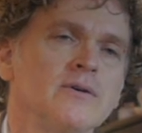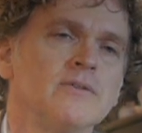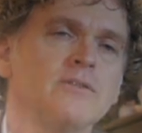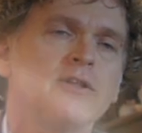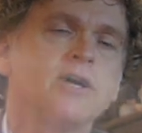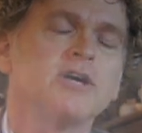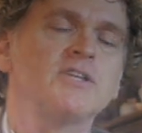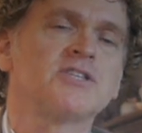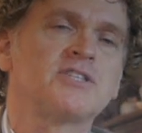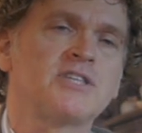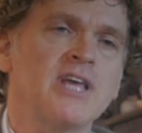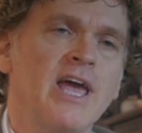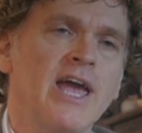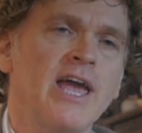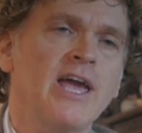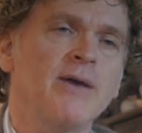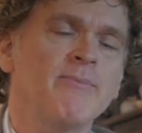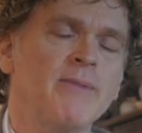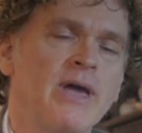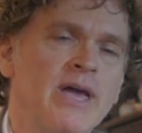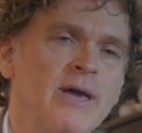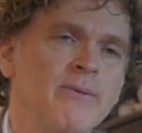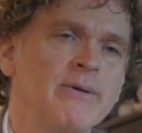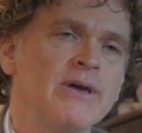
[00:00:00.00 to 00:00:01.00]
the
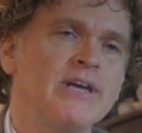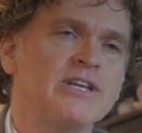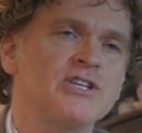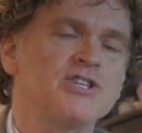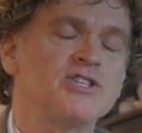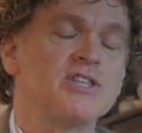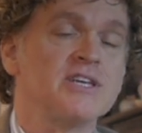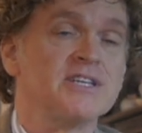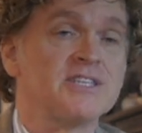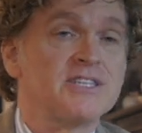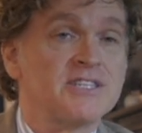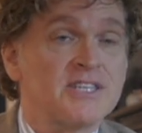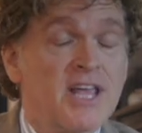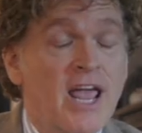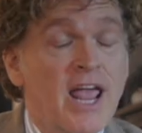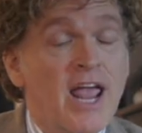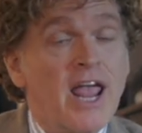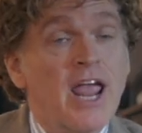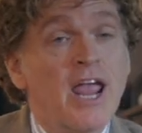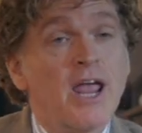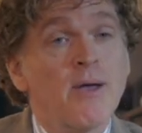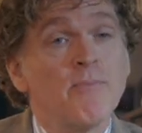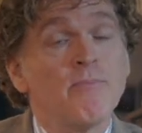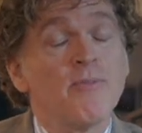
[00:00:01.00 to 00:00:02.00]
same image, the
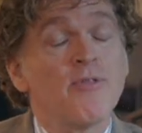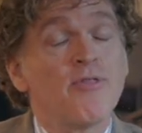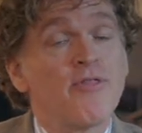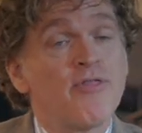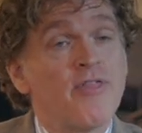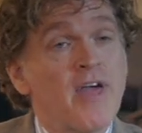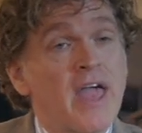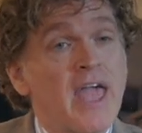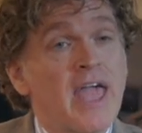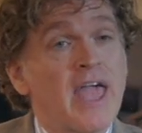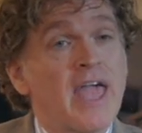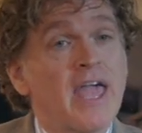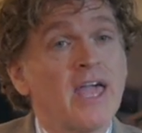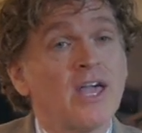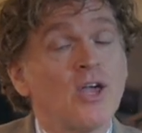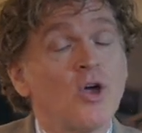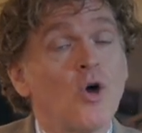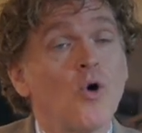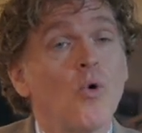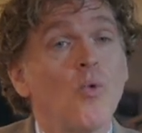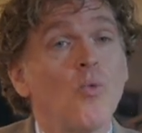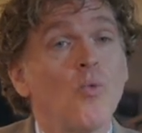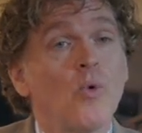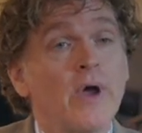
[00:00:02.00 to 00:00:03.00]
same
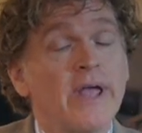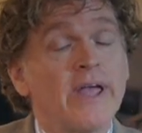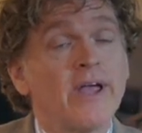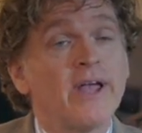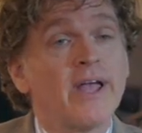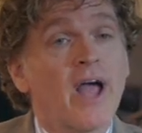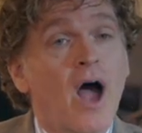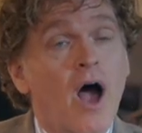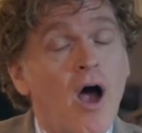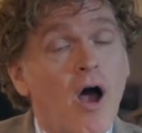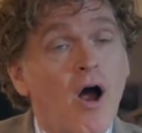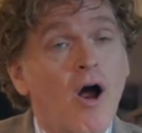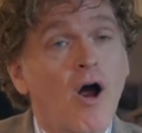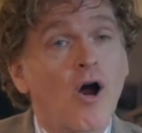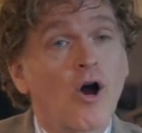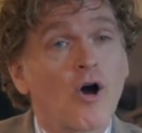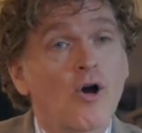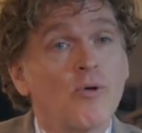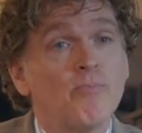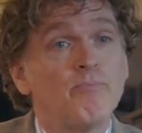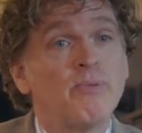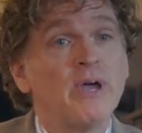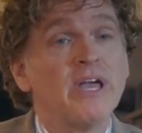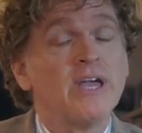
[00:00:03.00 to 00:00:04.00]
thing we
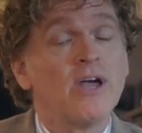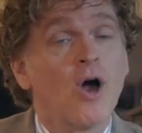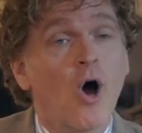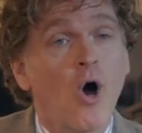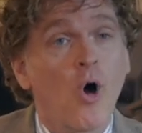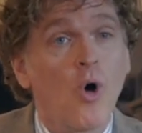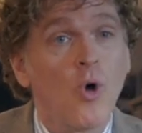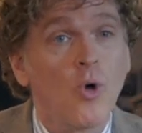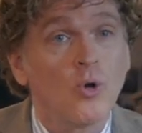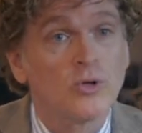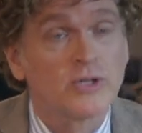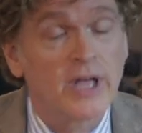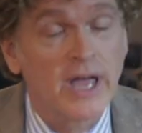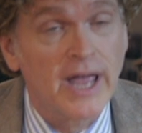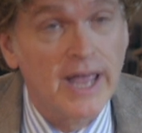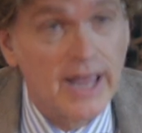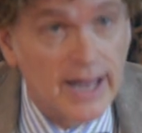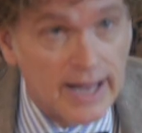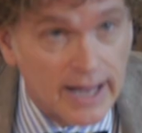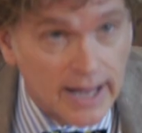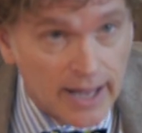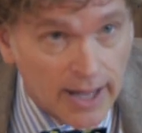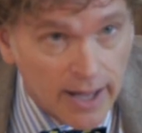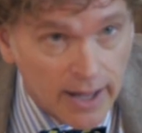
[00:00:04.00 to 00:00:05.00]
are
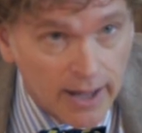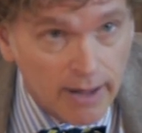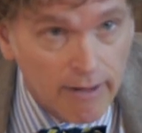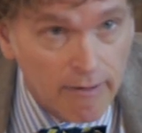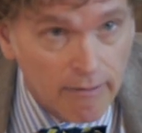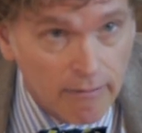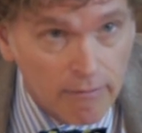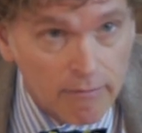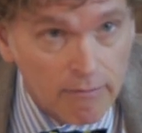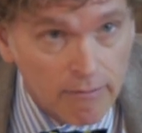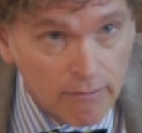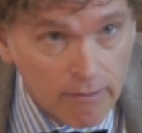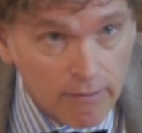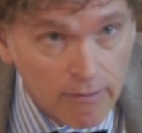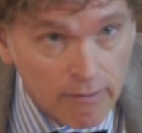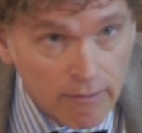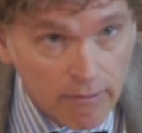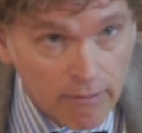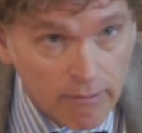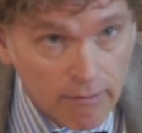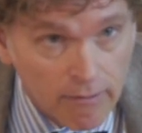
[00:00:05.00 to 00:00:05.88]
beholding. Yes.